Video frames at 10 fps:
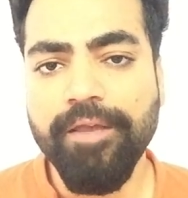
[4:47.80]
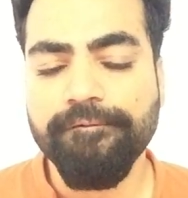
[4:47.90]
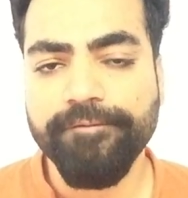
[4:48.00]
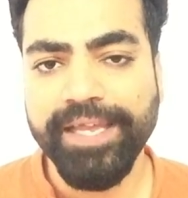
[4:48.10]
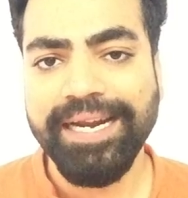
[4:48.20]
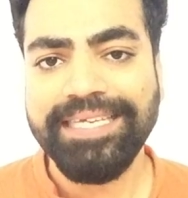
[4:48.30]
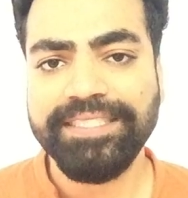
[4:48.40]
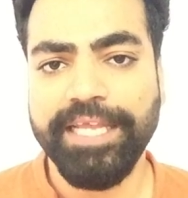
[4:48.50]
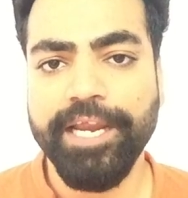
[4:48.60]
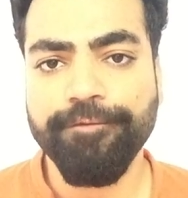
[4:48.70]
whereas
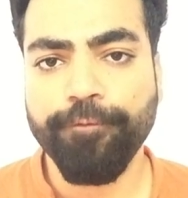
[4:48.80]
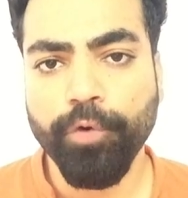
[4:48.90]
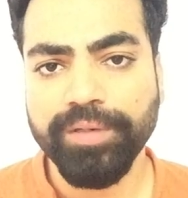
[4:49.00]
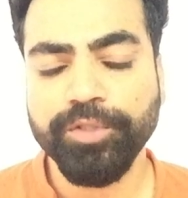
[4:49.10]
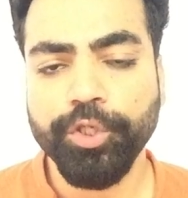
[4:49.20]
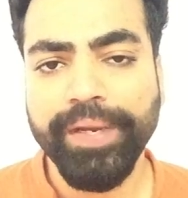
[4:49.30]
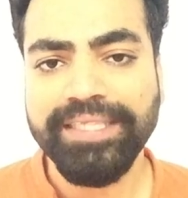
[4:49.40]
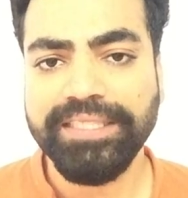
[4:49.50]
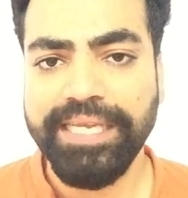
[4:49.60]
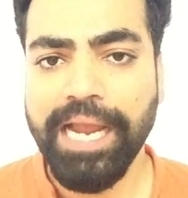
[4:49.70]
in forums, you can
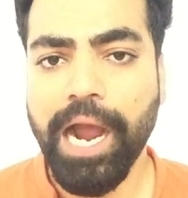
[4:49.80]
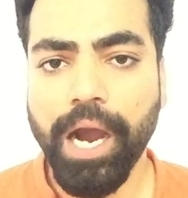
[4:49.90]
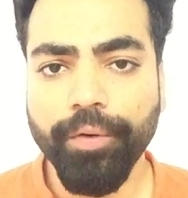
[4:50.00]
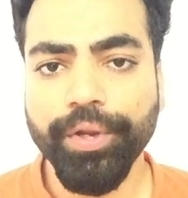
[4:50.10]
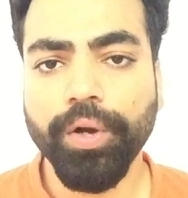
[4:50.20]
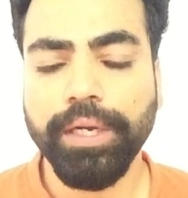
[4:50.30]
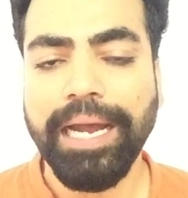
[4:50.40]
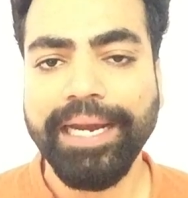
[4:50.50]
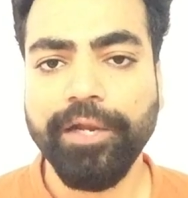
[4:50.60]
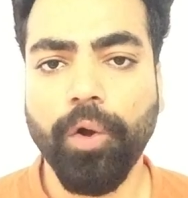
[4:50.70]
see how your
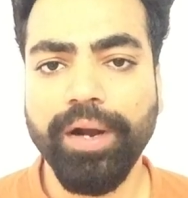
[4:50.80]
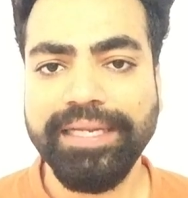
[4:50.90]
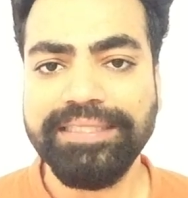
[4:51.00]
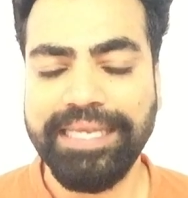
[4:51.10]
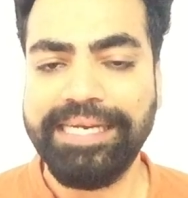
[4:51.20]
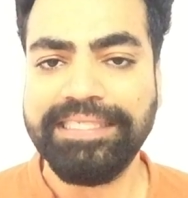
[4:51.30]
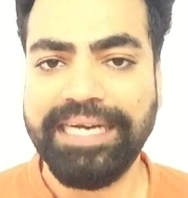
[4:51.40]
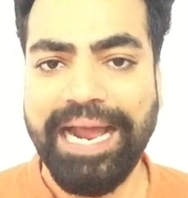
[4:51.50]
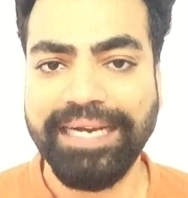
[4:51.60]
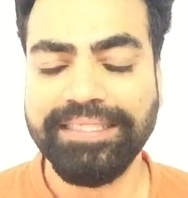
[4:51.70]
target audience
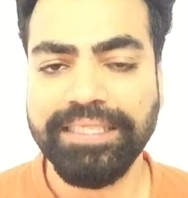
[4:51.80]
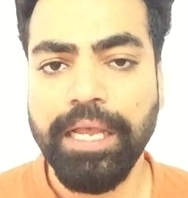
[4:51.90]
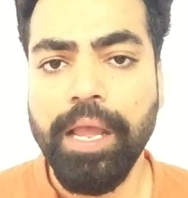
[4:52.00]
interacts.